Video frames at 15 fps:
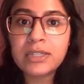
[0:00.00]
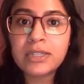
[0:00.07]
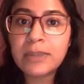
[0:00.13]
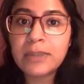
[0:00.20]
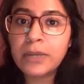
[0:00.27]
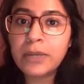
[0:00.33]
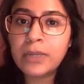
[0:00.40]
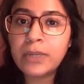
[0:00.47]
so
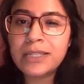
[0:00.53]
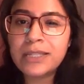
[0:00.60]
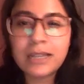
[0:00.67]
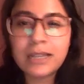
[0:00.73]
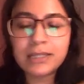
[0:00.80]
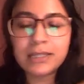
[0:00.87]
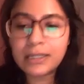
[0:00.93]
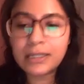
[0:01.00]
I don't
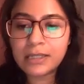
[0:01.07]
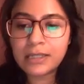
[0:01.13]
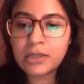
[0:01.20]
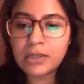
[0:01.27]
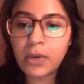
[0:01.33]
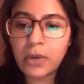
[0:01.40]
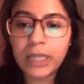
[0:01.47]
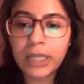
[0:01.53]
discuss it in this
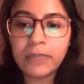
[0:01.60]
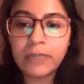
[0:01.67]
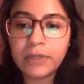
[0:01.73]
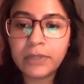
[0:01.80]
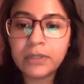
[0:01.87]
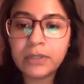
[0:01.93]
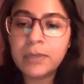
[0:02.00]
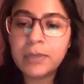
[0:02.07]
talk any
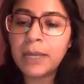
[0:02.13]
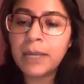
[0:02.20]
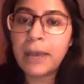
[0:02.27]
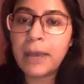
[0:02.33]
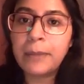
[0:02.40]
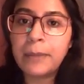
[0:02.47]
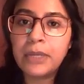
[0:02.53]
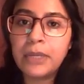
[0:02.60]
further, but I'm
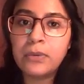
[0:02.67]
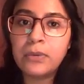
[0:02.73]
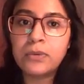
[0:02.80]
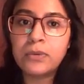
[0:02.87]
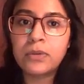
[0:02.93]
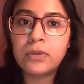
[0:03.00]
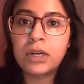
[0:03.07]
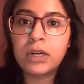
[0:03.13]
happy
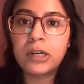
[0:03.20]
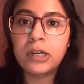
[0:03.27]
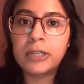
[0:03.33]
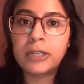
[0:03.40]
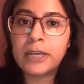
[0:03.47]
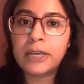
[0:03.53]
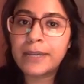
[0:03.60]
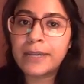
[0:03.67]
to
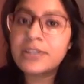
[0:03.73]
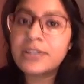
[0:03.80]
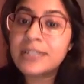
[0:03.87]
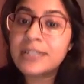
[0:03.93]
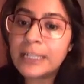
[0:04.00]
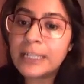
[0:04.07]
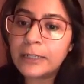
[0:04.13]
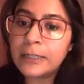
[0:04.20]
take questions
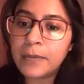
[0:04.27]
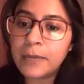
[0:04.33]
later